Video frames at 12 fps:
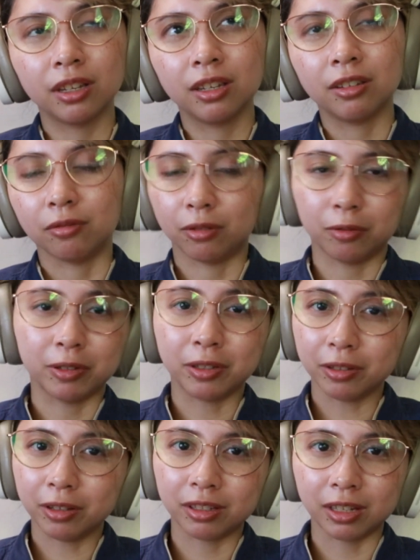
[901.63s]
We're
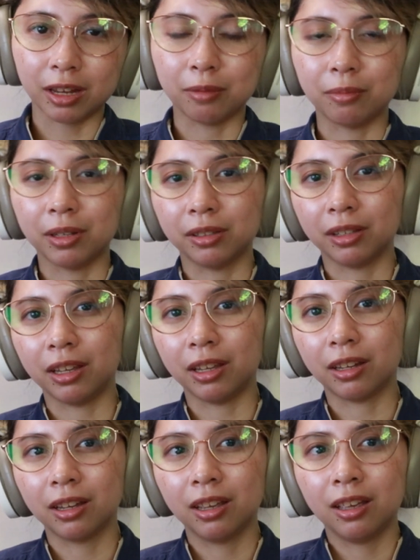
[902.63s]
still the same, but
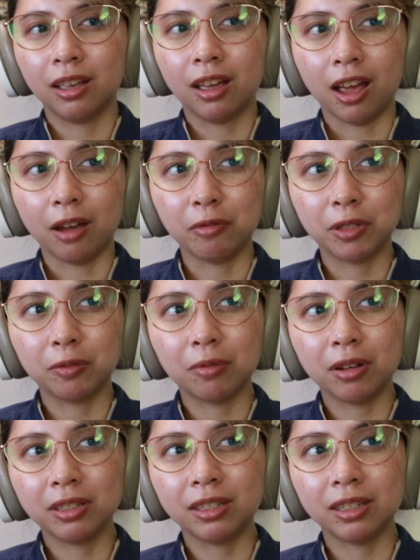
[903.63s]
like I was
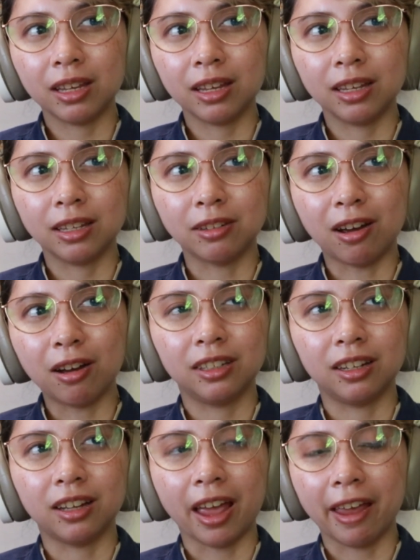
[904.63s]
once a young,
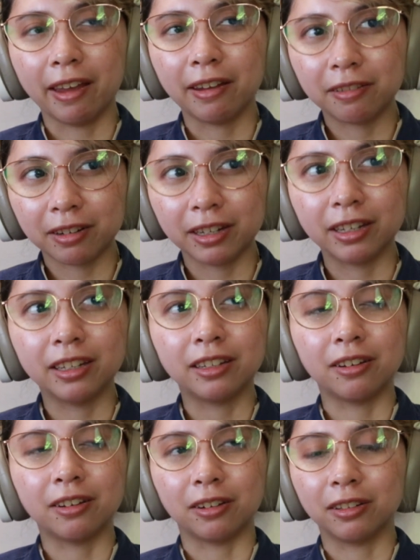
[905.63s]
angry
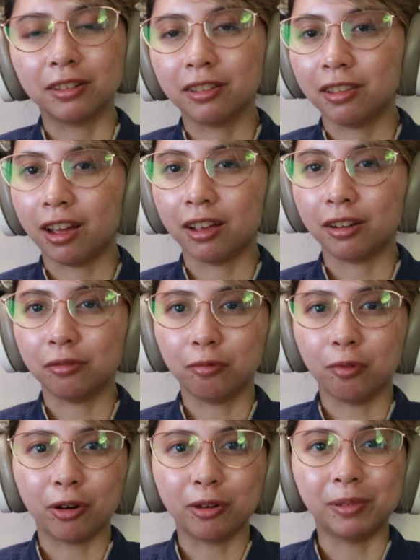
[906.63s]
girl that
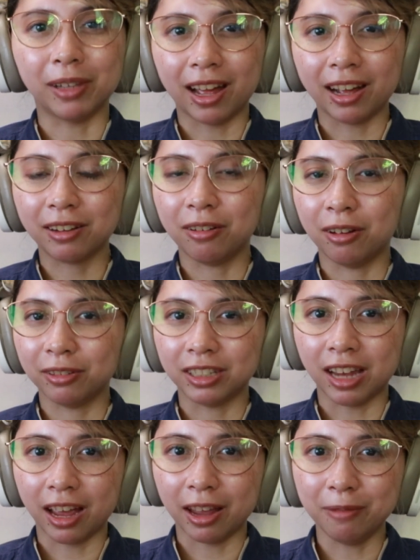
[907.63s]
wore black all the
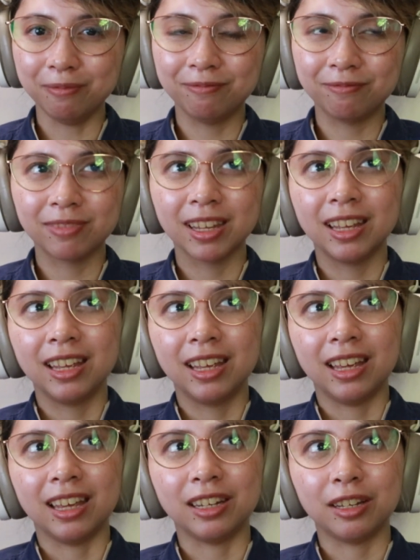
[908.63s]
time,
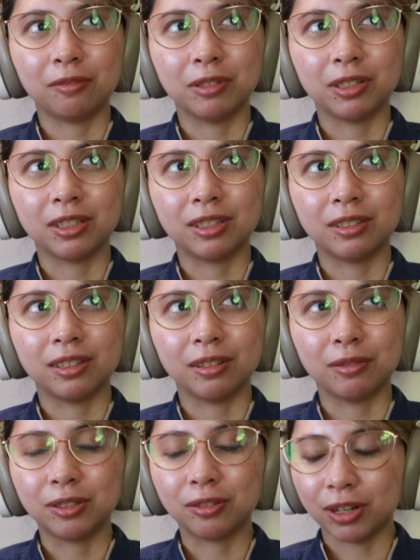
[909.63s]
and it was
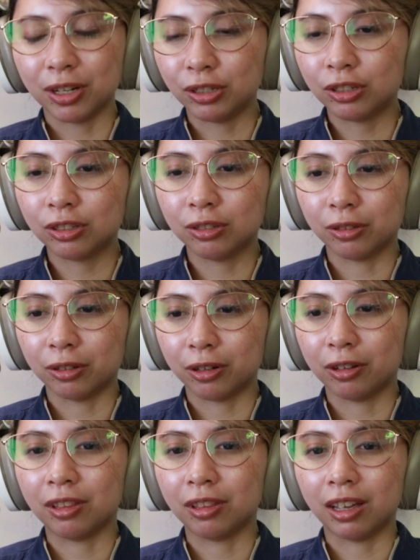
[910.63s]
strange to
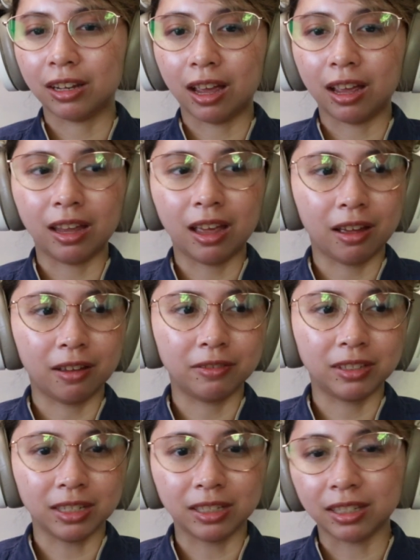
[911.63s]
learn that I have
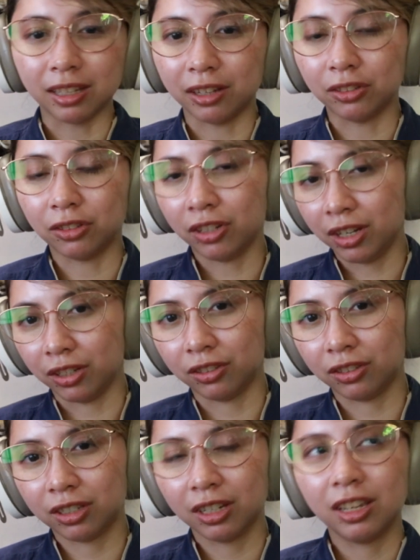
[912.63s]
since then
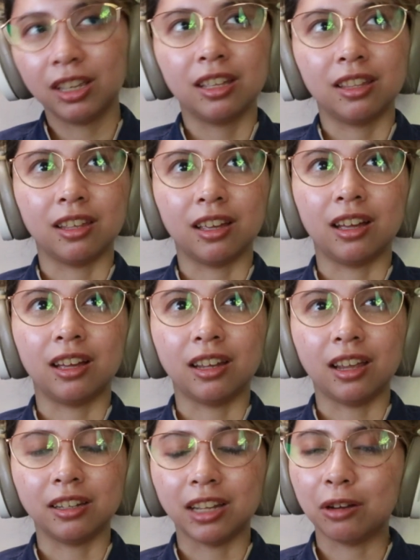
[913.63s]
changed. That
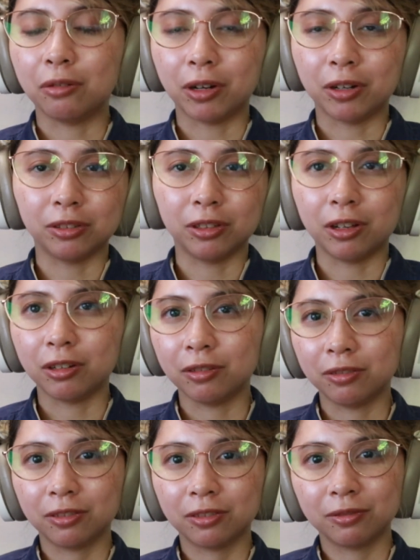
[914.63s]
I now wear a lot of
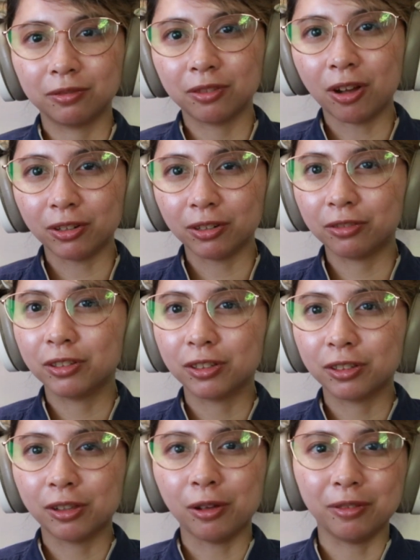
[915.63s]
colorful
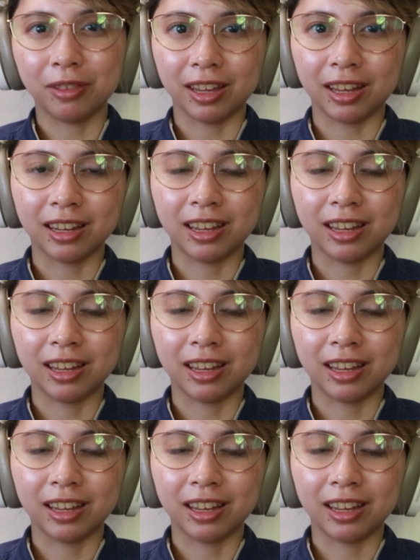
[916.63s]
clothing,